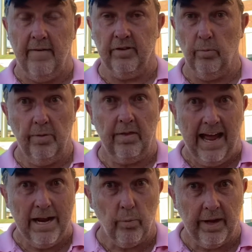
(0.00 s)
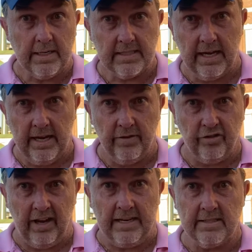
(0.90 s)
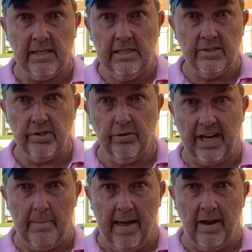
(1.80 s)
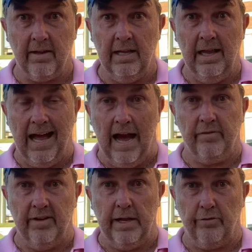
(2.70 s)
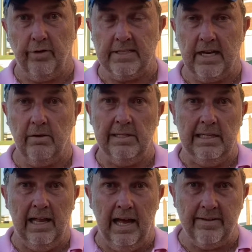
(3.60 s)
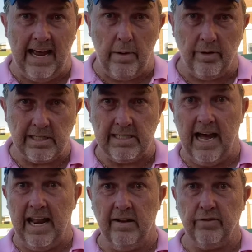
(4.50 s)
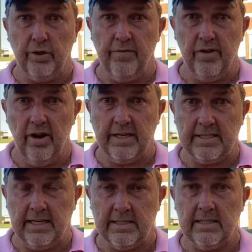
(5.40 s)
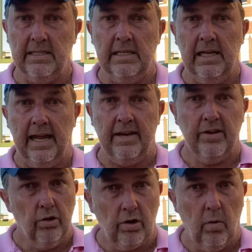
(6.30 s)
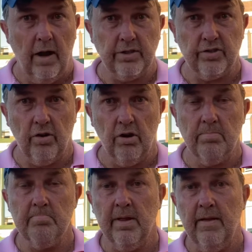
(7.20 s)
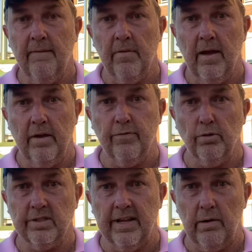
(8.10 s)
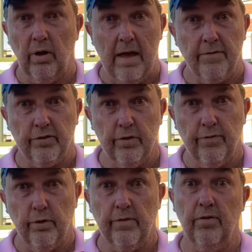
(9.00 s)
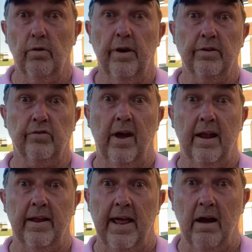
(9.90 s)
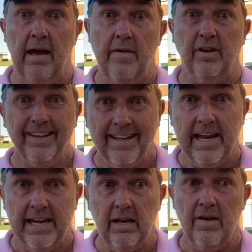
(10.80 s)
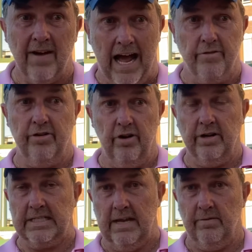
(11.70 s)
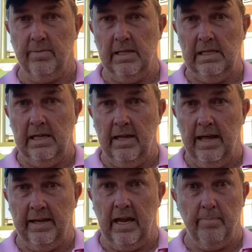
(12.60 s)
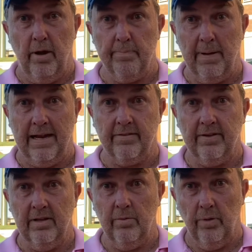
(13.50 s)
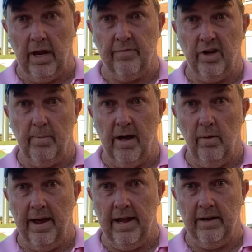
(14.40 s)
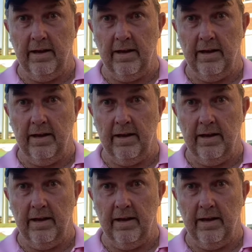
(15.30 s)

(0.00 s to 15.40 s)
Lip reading: with 8 wickets in the sheds still to come out after day 3. So a day where it started at 2 for 96, India looked quite strong. Unfortunately, all out for 244, and Australia now have a lead of 197. And again, both Punt with a left elbow and